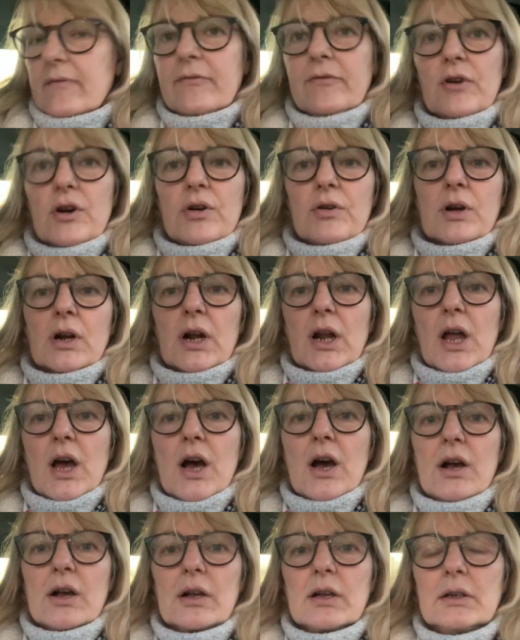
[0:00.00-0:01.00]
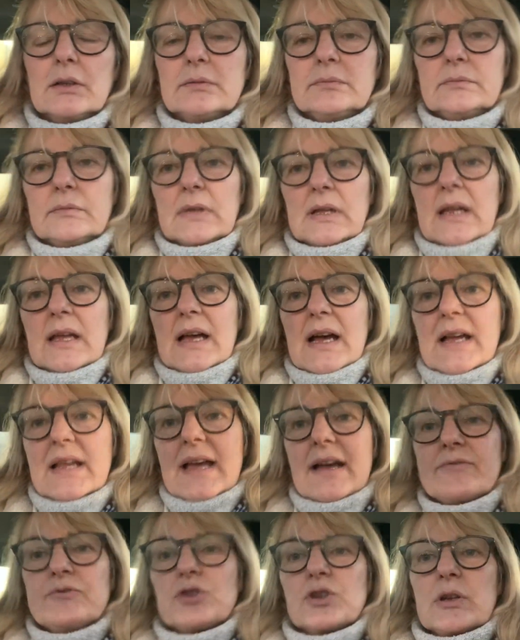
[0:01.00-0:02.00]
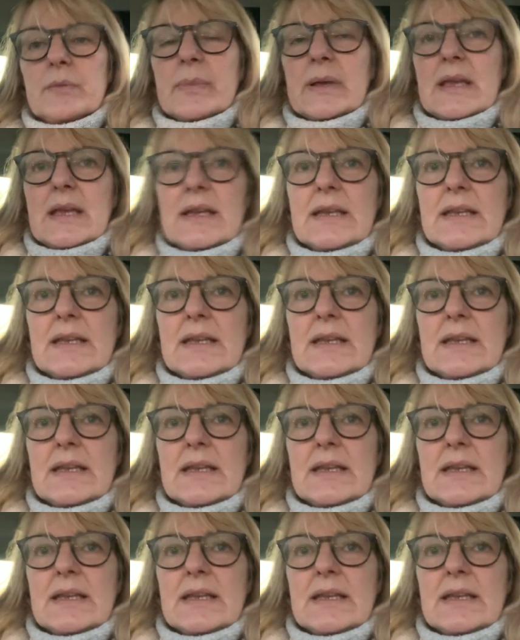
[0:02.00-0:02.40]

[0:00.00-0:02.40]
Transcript: 4 o'clock. I have done a bit of